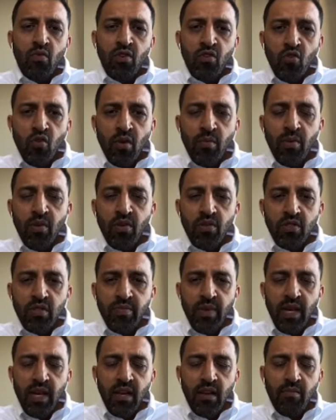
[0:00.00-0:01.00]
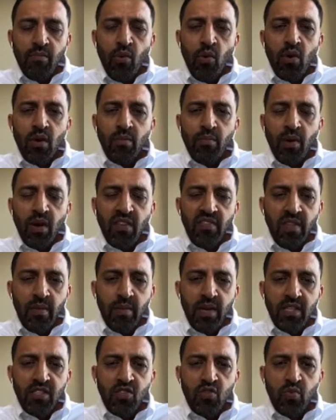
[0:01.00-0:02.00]
renewables being an important part of
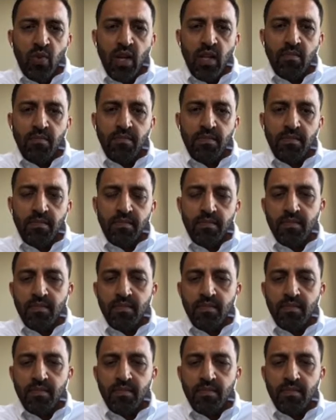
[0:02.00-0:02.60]
the mix as well.